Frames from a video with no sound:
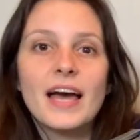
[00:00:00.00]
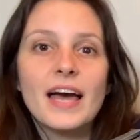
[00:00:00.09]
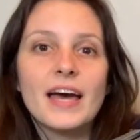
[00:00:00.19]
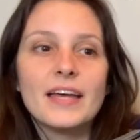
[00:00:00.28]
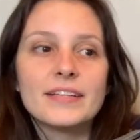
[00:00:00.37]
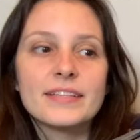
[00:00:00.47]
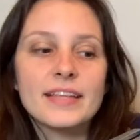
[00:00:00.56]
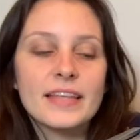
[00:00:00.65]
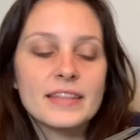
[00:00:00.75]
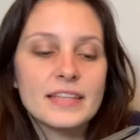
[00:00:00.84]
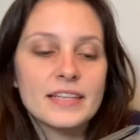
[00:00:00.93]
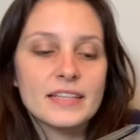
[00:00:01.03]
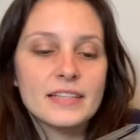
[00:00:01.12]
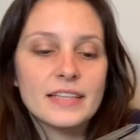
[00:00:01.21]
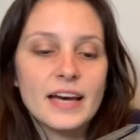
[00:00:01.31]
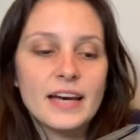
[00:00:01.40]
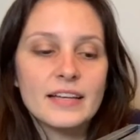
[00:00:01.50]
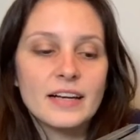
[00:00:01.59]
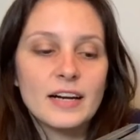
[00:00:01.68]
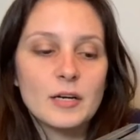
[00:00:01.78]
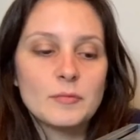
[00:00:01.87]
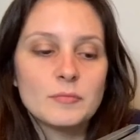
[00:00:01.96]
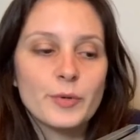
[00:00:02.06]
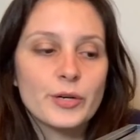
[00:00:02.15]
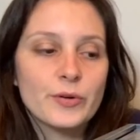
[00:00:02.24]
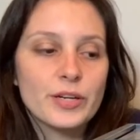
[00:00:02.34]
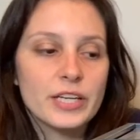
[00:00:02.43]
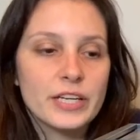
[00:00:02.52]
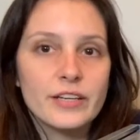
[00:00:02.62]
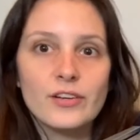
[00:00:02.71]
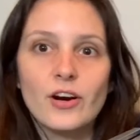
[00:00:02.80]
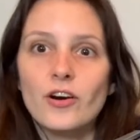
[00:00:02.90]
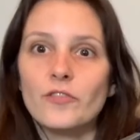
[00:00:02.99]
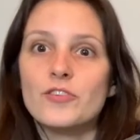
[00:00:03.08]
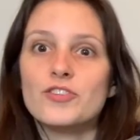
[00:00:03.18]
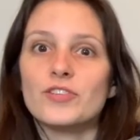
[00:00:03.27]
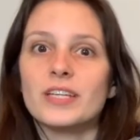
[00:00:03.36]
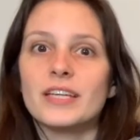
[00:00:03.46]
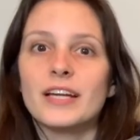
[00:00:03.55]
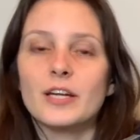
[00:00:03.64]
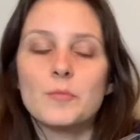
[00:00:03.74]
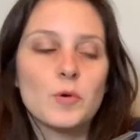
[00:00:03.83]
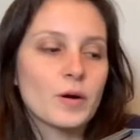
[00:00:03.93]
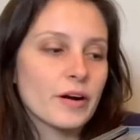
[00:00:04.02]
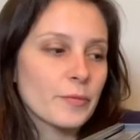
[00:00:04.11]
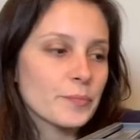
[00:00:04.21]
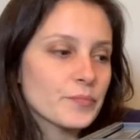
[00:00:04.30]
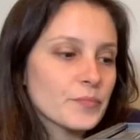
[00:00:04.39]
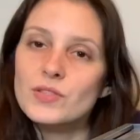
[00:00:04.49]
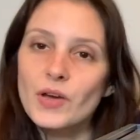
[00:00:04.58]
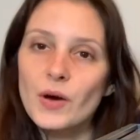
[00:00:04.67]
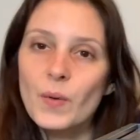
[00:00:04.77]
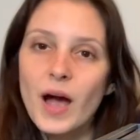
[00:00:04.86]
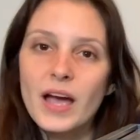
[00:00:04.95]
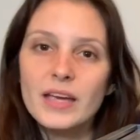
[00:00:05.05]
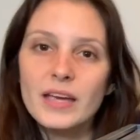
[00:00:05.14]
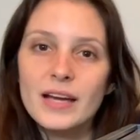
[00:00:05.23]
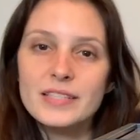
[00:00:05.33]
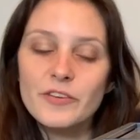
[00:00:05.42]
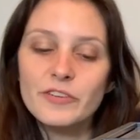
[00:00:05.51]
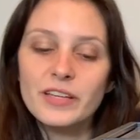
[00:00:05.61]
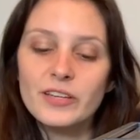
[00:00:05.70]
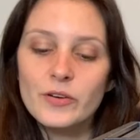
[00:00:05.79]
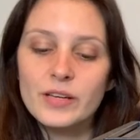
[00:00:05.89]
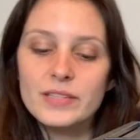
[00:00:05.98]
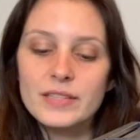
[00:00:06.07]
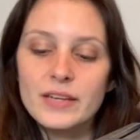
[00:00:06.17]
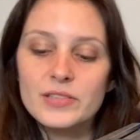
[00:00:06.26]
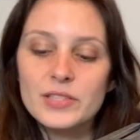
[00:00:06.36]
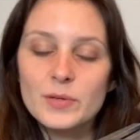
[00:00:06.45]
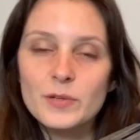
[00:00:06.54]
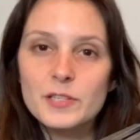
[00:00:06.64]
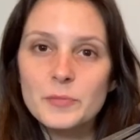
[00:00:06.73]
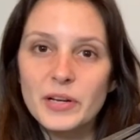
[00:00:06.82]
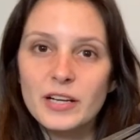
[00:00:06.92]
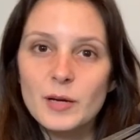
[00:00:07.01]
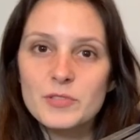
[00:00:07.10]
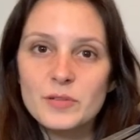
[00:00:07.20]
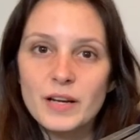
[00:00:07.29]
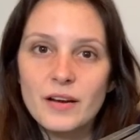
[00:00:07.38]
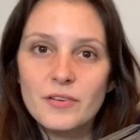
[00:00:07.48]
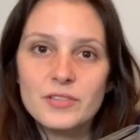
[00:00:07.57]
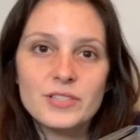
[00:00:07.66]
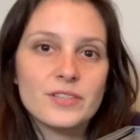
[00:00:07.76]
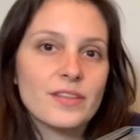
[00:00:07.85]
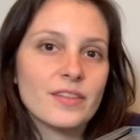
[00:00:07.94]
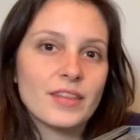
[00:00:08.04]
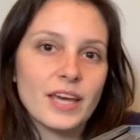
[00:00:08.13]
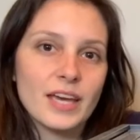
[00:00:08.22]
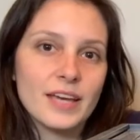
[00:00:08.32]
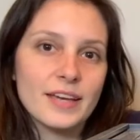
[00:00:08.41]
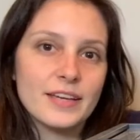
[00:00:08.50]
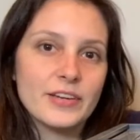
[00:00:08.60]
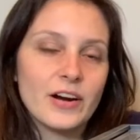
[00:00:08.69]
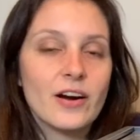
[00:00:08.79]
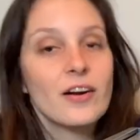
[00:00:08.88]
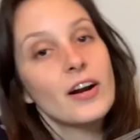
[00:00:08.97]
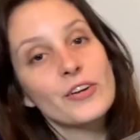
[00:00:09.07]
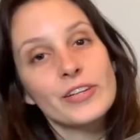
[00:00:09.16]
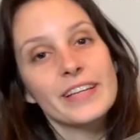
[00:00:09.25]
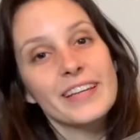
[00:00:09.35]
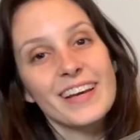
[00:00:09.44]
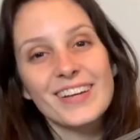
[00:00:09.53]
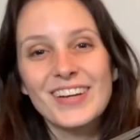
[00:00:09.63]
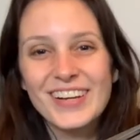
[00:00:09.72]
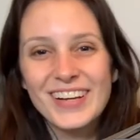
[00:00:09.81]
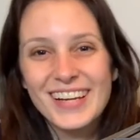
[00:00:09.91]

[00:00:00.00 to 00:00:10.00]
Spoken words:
and that thing that we don't need artificial heat anymore. So I definitely noticed that as soon as spring comes around, they are hungry again.